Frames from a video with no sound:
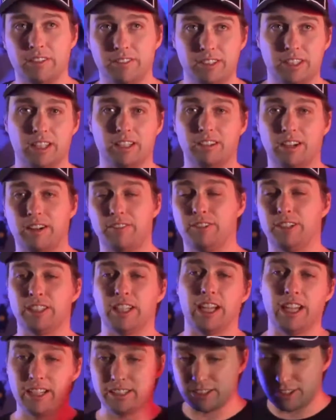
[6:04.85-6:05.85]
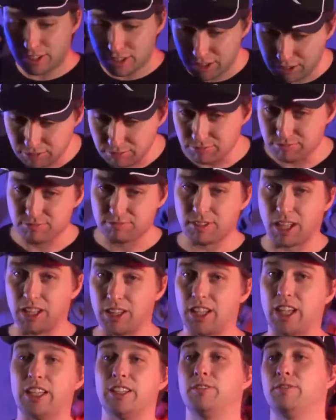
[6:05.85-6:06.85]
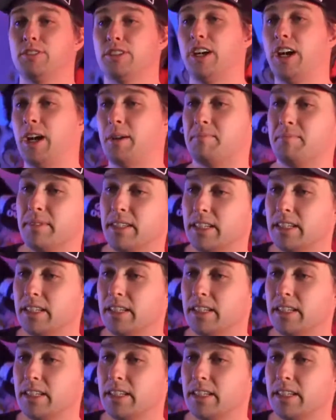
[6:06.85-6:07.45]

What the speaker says: $1 every day, it's a lot over time.